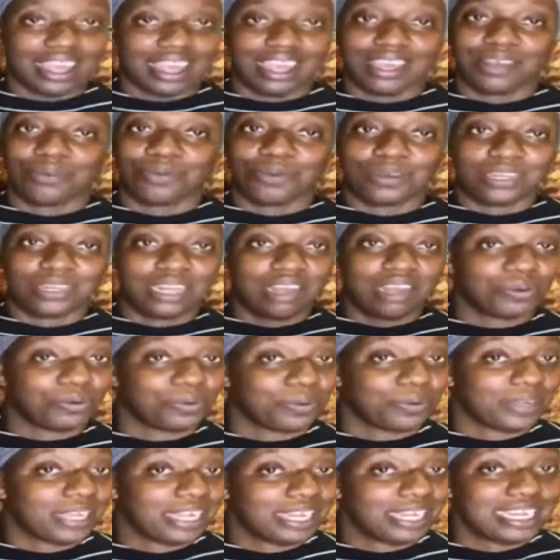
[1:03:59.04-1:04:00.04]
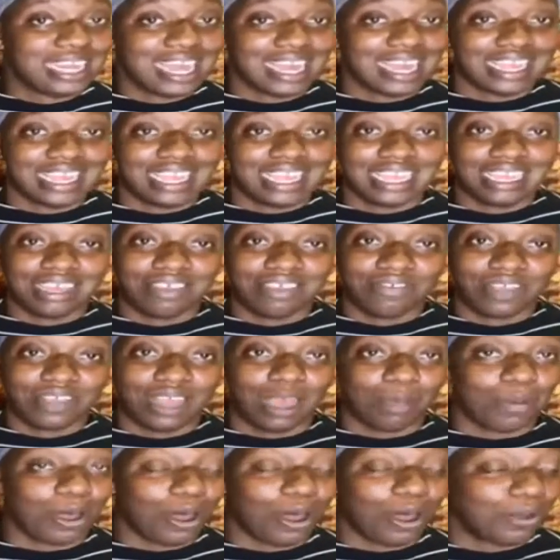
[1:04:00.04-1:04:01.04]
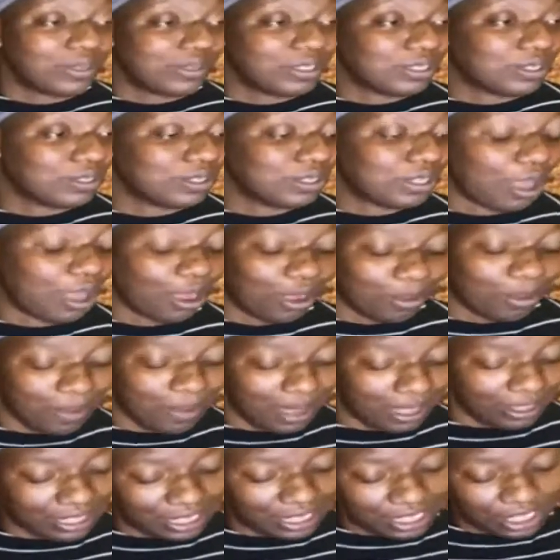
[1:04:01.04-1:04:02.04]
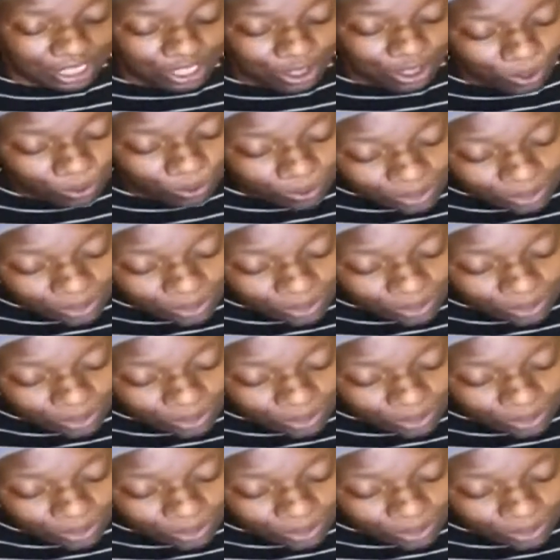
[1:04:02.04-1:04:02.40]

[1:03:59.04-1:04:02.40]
Whatever reading I give, I'm always going to talk about your